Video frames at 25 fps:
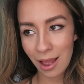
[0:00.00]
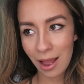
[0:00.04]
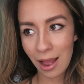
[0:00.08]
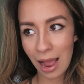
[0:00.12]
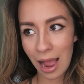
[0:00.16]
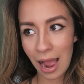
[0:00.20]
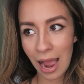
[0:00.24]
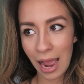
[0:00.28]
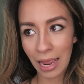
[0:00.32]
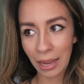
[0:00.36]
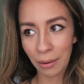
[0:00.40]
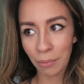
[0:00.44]

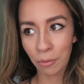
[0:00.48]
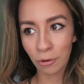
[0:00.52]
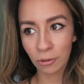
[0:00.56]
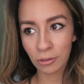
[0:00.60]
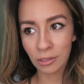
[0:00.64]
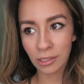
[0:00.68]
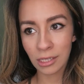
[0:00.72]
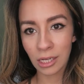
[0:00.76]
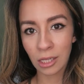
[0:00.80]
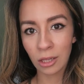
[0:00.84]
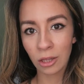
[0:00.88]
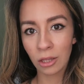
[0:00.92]
I
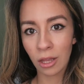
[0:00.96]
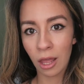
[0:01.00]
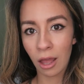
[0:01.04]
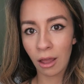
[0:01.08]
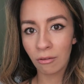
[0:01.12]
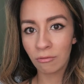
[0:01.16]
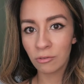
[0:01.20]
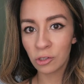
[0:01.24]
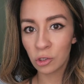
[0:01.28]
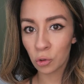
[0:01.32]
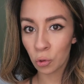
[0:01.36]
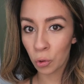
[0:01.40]
personally love
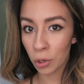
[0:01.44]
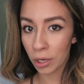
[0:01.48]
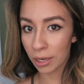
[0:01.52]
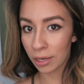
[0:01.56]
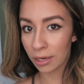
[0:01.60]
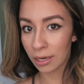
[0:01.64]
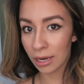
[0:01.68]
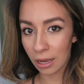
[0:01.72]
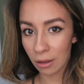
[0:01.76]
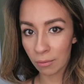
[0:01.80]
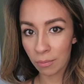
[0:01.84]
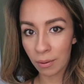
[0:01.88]
Zoya
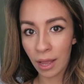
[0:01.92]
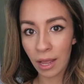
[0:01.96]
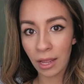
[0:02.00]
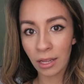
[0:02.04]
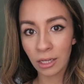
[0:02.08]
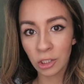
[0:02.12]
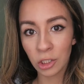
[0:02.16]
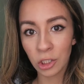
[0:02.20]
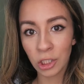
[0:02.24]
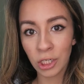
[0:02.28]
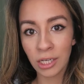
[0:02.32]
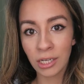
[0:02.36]
nail
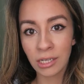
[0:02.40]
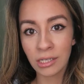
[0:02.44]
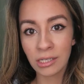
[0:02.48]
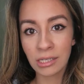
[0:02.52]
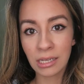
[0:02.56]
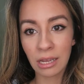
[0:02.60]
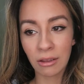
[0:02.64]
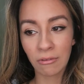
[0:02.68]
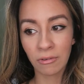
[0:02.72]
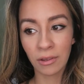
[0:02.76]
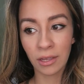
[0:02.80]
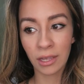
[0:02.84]
polishes. I
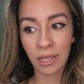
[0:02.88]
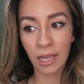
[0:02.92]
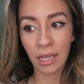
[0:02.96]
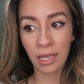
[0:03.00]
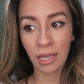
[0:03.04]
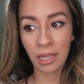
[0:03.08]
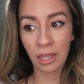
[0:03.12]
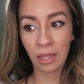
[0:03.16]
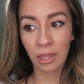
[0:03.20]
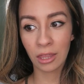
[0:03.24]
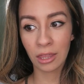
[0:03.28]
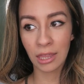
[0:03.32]
feel
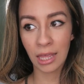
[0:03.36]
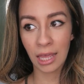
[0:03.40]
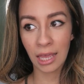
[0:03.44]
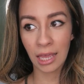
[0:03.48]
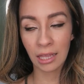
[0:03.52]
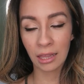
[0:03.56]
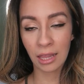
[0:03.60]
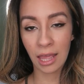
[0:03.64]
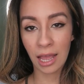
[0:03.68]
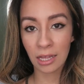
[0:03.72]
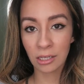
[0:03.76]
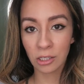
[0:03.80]
like they
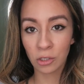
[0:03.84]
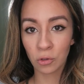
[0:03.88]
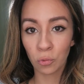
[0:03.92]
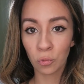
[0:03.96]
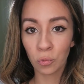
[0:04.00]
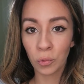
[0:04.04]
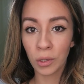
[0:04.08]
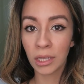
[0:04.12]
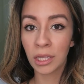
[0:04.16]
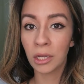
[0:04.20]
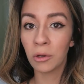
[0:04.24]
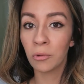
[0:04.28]
last
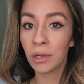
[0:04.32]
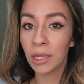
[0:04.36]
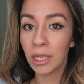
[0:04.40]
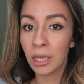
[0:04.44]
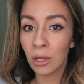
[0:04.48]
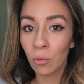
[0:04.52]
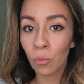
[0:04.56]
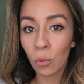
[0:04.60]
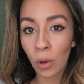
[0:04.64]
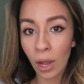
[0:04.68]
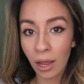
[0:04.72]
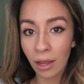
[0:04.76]
really, really
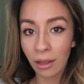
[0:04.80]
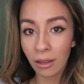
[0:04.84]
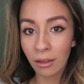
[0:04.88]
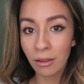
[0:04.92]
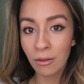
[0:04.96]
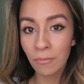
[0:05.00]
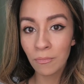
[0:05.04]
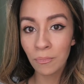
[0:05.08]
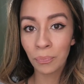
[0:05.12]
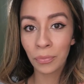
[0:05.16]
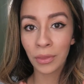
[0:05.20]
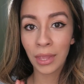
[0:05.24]
well,
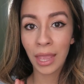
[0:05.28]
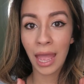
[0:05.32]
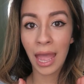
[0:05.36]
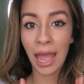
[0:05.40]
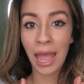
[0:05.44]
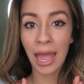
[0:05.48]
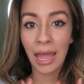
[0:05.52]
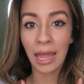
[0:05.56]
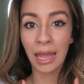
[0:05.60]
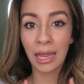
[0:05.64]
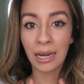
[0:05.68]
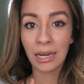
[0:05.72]

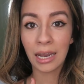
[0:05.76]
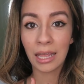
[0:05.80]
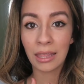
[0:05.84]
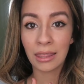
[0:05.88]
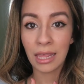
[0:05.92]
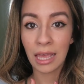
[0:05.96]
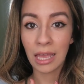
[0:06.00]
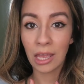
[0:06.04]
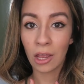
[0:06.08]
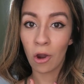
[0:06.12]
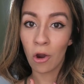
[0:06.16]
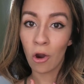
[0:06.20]
and
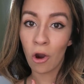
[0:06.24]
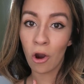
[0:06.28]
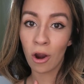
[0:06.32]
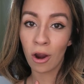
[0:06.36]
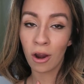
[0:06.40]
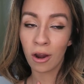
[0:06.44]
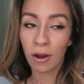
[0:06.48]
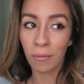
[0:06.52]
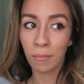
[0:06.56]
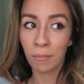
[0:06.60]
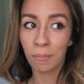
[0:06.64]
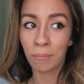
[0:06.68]
they
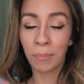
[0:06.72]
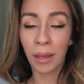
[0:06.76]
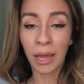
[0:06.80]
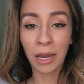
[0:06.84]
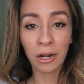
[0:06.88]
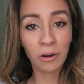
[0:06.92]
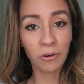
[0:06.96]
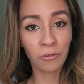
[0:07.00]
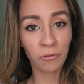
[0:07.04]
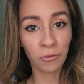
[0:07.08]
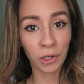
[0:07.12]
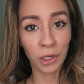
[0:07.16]
are better
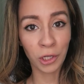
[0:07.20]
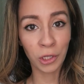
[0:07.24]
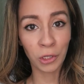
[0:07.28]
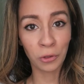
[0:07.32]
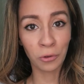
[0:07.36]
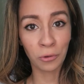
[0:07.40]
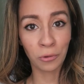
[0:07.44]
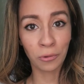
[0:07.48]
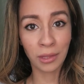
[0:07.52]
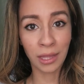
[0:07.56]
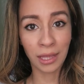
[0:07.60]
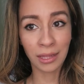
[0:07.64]
for
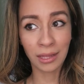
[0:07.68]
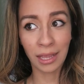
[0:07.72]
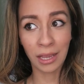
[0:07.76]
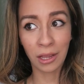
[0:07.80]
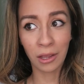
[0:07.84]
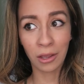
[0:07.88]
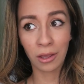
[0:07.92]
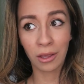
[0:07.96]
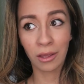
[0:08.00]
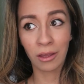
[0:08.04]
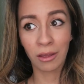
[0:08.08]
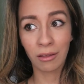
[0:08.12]
you than like
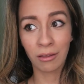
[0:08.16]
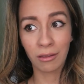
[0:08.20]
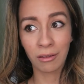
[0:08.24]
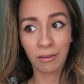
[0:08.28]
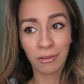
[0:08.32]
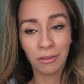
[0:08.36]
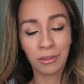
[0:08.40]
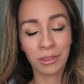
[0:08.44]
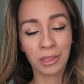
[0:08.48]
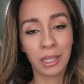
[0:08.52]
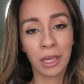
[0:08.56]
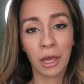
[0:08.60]

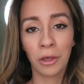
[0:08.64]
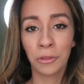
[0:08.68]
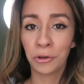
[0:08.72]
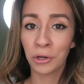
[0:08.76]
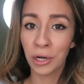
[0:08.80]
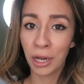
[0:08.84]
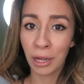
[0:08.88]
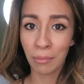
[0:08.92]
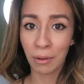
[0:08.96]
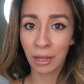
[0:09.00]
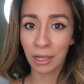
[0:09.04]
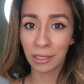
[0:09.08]
the other
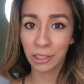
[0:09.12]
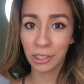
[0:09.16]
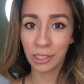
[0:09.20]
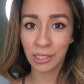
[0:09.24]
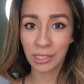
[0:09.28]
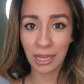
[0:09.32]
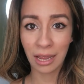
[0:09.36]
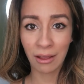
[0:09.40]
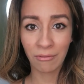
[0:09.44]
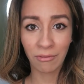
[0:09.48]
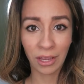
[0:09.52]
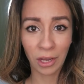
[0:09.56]
nail polishes
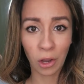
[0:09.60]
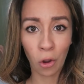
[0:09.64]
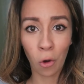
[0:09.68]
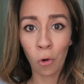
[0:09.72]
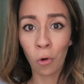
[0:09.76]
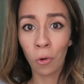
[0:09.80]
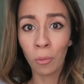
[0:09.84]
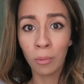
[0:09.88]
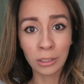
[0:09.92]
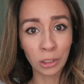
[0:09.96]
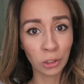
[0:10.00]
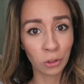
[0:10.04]
have like a whole
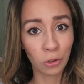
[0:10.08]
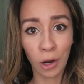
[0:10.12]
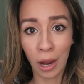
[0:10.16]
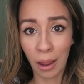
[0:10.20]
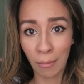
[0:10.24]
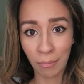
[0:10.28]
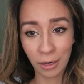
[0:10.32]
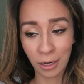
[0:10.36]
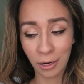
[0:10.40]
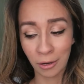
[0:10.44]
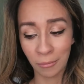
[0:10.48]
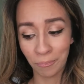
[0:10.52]
bunch of crap
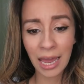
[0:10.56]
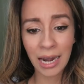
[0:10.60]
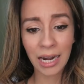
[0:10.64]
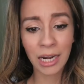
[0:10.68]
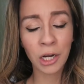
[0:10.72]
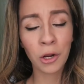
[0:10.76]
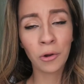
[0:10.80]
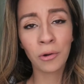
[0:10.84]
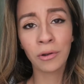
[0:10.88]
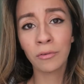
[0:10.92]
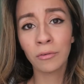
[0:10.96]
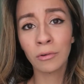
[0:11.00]
in it. And I know
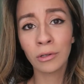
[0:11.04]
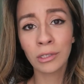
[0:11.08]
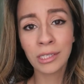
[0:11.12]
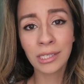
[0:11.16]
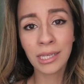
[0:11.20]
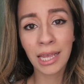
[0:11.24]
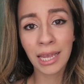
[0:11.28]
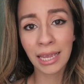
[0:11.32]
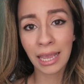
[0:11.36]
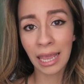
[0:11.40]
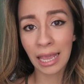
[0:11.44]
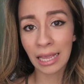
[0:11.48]
everyone's
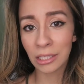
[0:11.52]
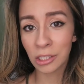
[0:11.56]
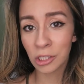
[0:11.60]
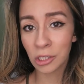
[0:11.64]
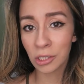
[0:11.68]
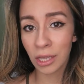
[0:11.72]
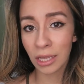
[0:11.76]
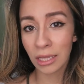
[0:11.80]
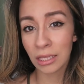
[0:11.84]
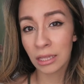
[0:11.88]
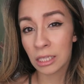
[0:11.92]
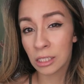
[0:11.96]
like into
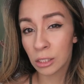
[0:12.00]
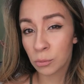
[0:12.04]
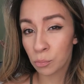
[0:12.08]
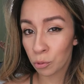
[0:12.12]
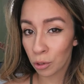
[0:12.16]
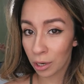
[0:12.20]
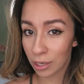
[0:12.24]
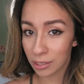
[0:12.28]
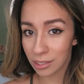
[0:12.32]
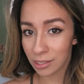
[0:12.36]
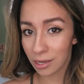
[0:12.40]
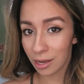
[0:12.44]
like these
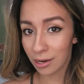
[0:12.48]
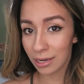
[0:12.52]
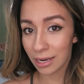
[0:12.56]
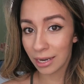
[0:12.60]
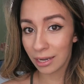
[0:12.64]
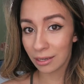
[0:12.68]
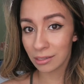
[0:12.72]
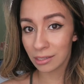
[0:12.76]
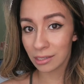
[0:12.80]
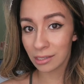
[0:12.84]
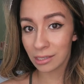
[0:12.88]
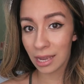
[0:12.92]
press-on
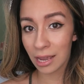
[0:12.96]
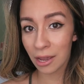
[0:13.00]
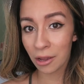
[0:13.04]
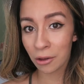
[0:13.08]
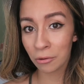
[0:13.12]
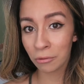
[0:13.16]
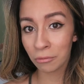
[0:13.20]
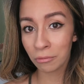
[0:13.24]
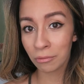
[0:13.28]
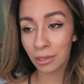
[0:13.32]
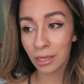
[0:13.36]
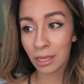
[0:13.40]
nails
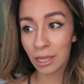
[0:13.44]
now.